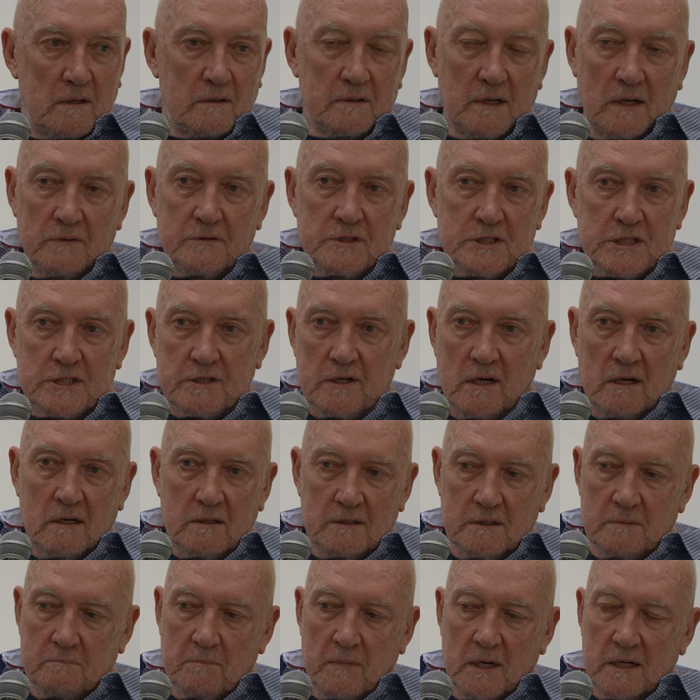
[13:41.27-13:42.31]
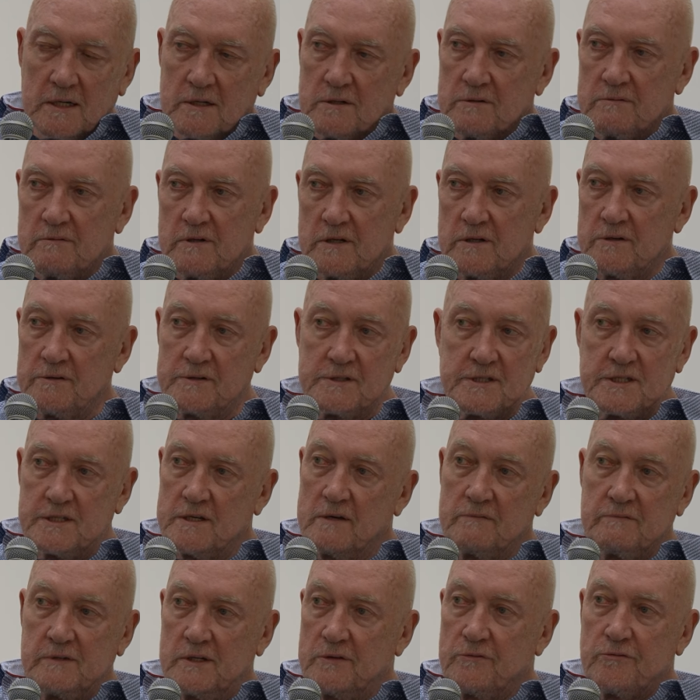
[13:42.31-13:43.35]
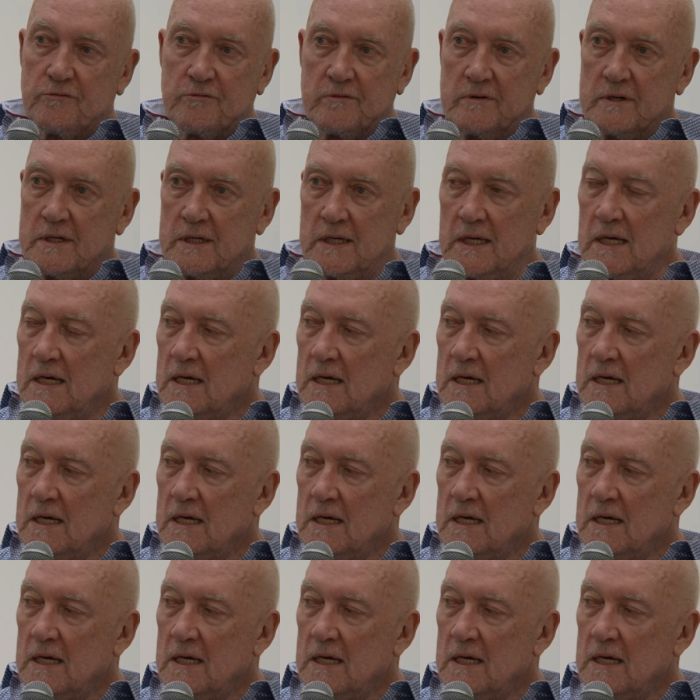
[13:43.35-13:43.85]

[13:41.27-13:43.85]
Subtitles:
I only started my career in 73.